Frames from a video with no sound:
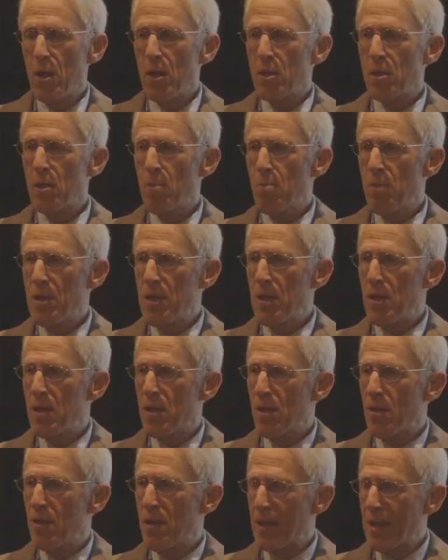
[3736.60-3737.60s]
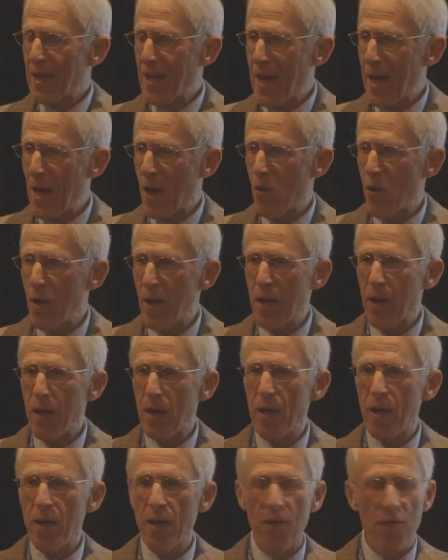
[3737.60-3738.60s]
to be the
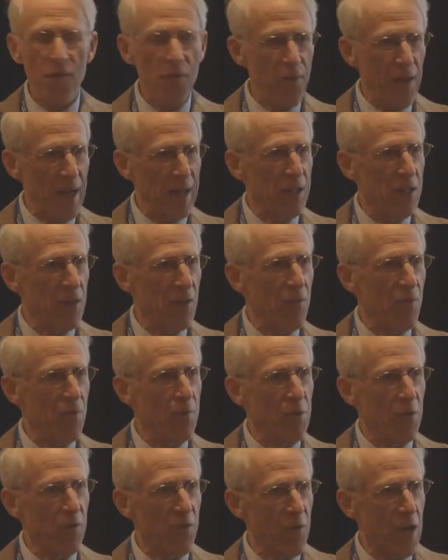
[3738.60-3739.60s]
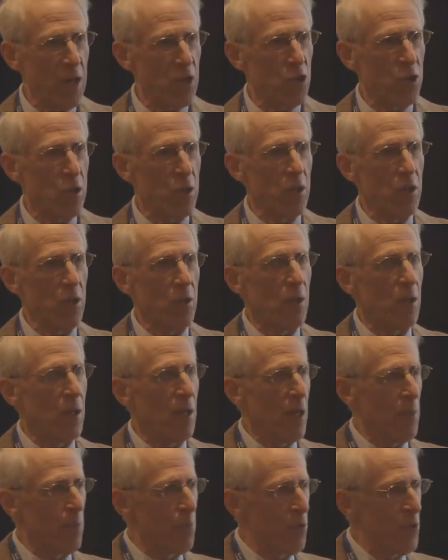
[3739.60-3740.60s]
caring, effective professional
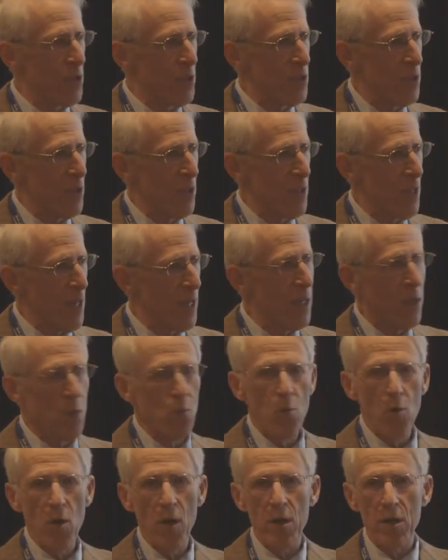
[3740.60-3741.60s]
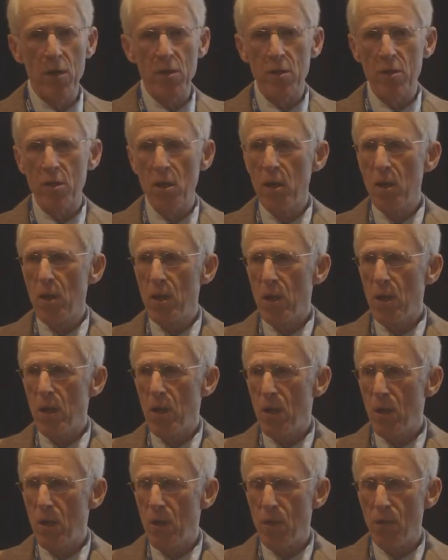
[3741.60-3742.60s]
and person that he was
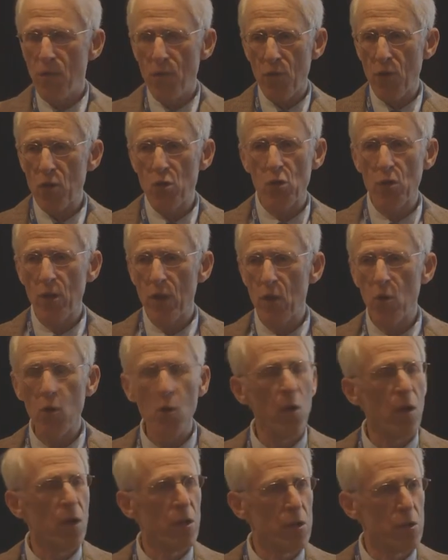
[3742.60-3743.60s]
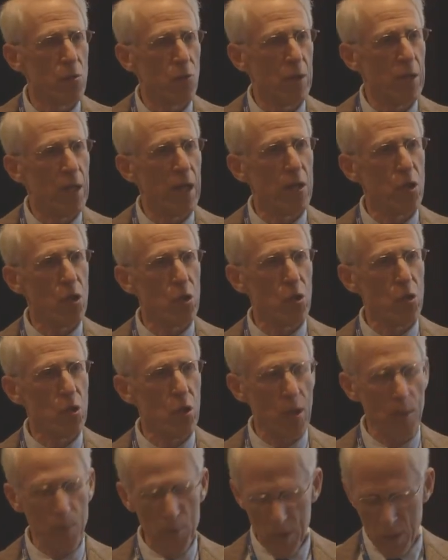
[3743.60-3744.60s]
in virtually all his
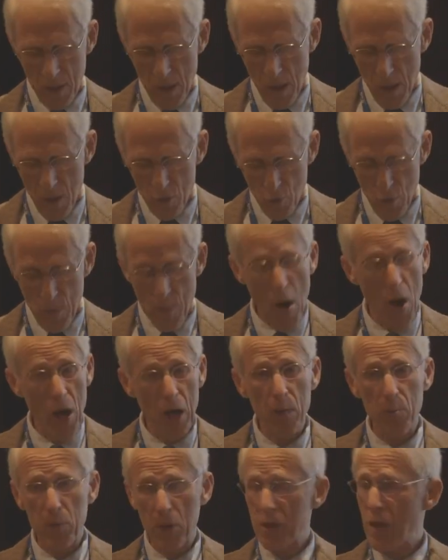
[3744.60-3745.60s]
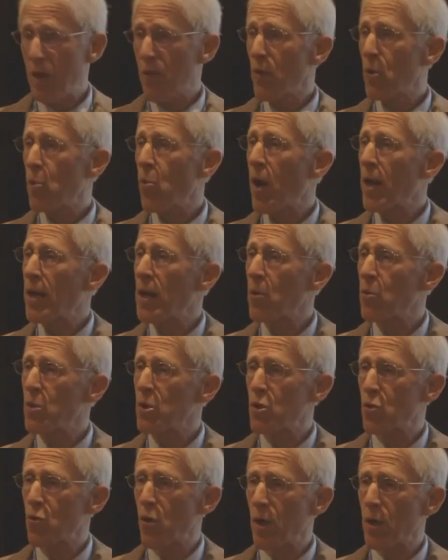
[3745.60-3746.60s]
relationships. It's remarkable given what he
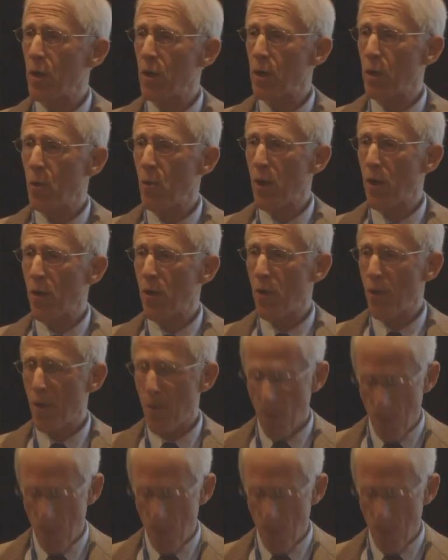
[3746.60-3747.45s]
was struggling with.